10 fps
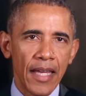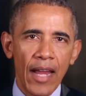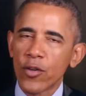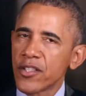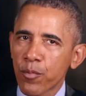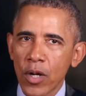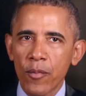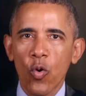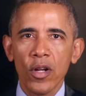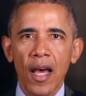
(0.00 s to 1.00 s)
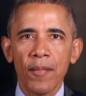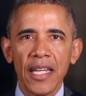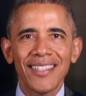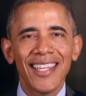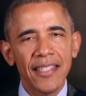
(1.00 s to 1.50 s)
Every Supreme Court
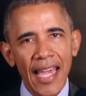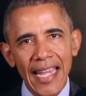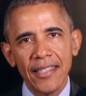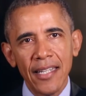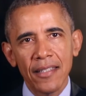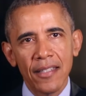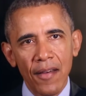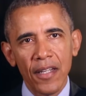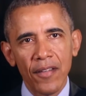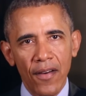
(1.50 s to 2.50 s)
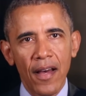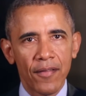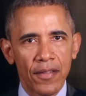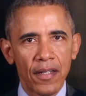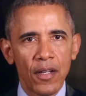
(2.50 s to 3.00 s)
nominee since
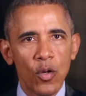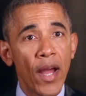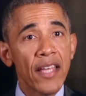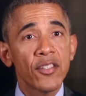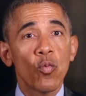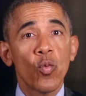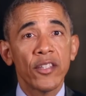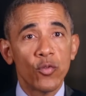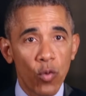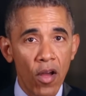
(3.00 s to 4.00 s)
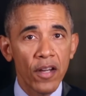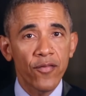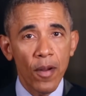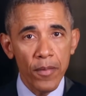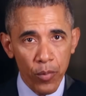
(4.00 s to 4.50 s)
1875 who hasn't withdrawn
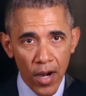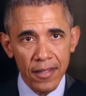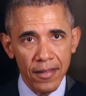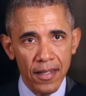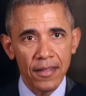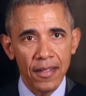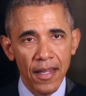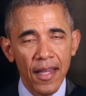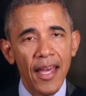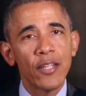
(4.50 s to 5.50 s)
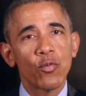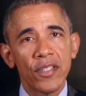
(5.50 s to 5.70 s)
from the process has